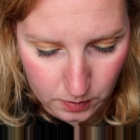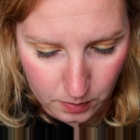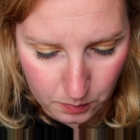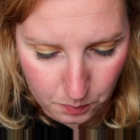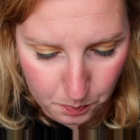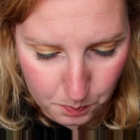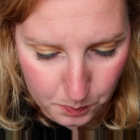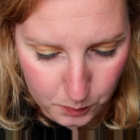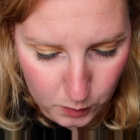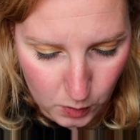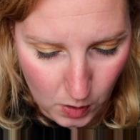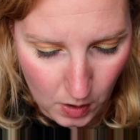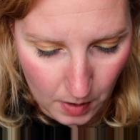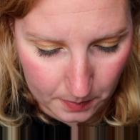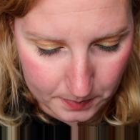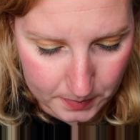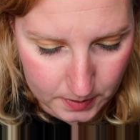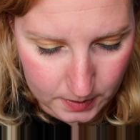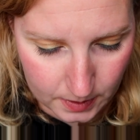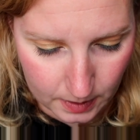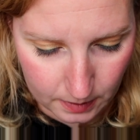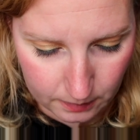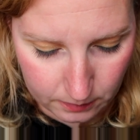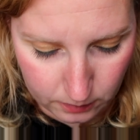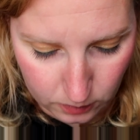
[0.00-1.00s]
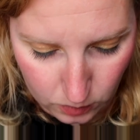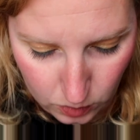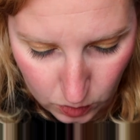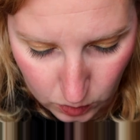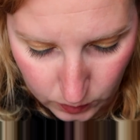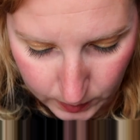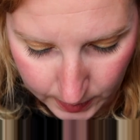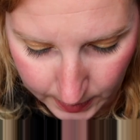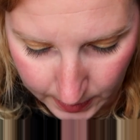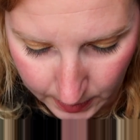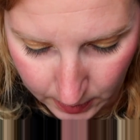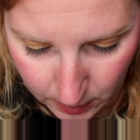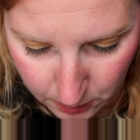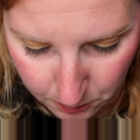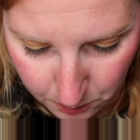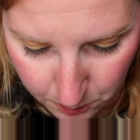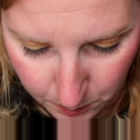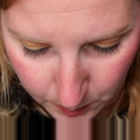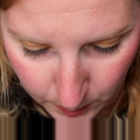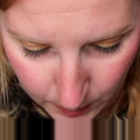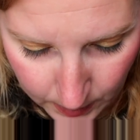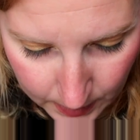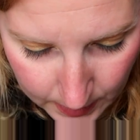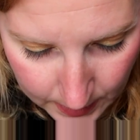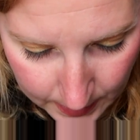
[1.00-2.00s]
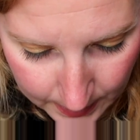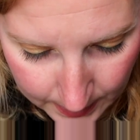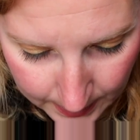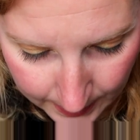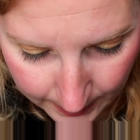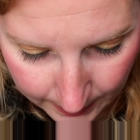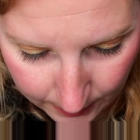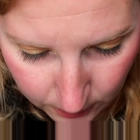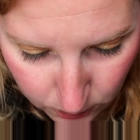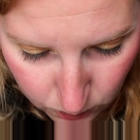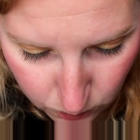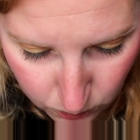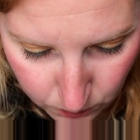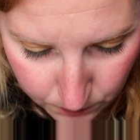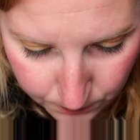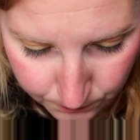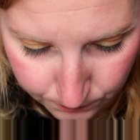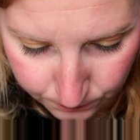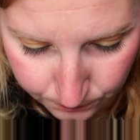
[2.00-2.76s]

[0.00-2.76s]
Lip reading: the prompts that I've already completed now.